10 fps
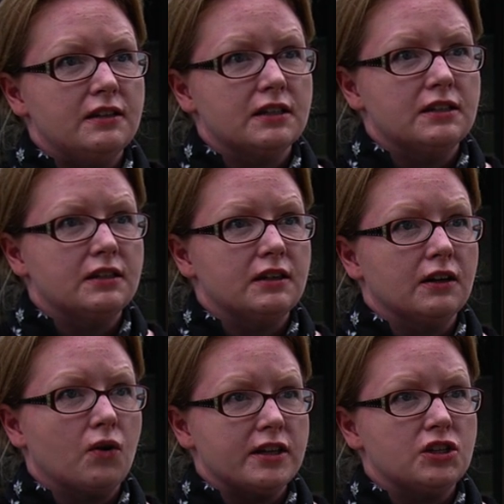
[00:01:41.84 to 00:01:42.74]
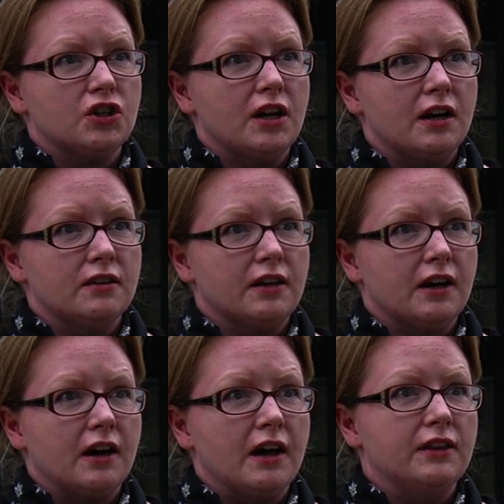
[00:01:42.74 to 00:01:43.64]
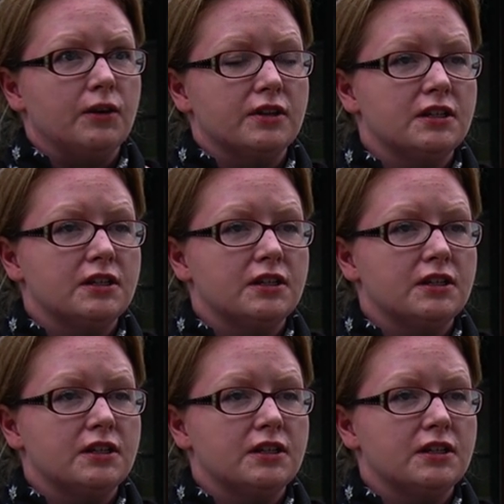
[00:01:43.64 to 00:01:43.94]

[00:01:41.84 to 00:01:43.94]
did the questionnaire there, and the